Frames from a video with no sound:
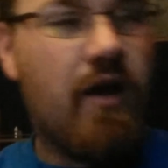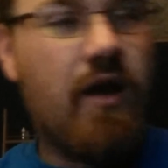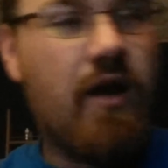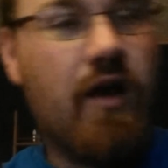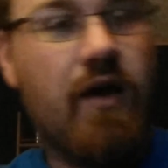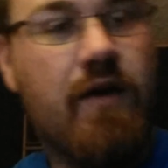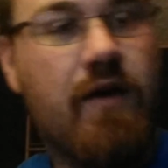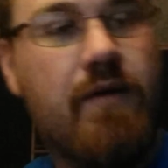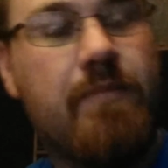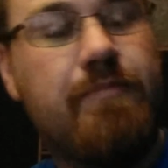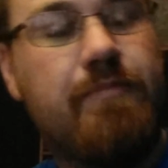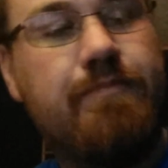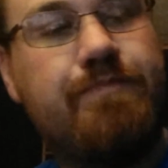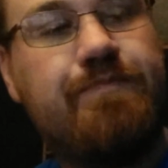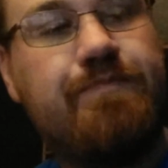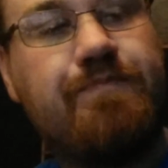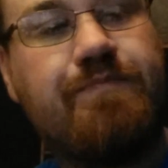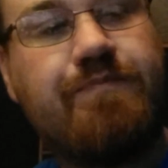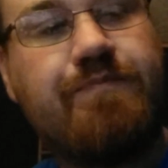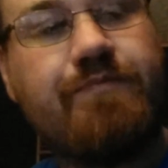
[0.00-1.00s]
And
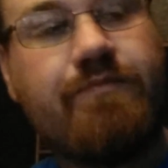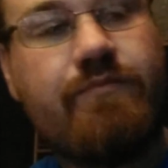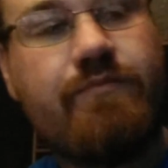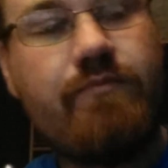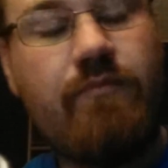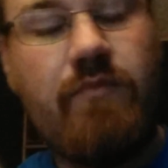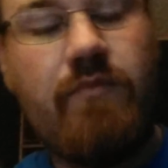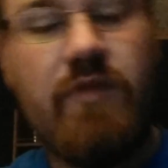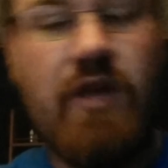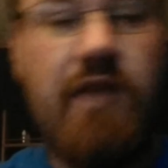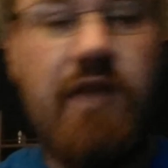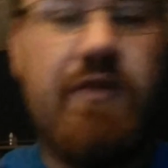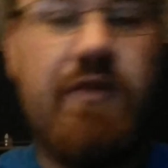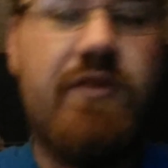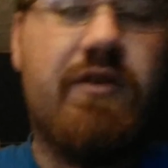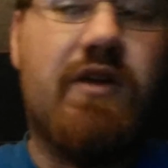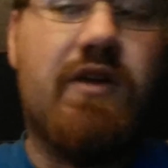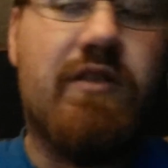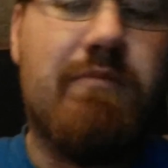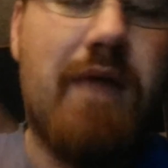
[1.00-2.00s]
this
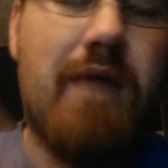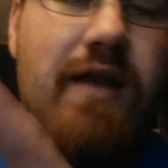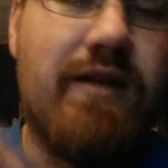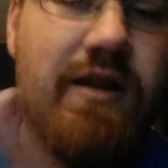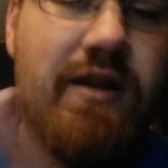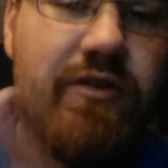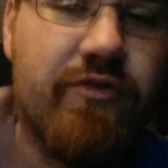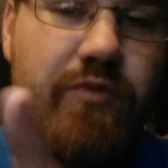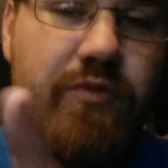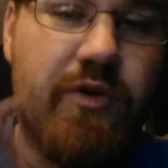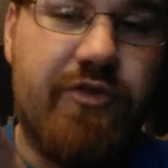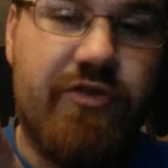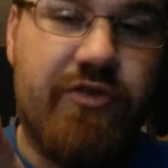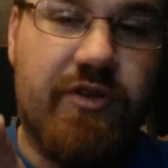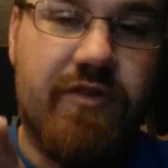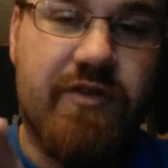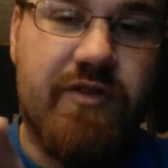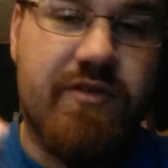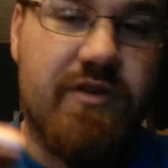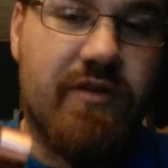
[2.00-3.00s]
has got the magnetic switch in
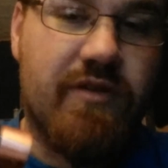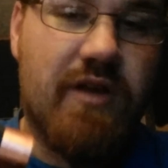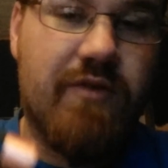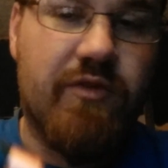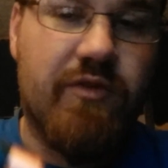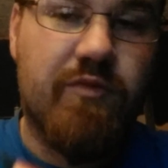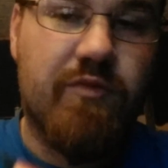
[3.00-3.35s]
it. This doesn't have the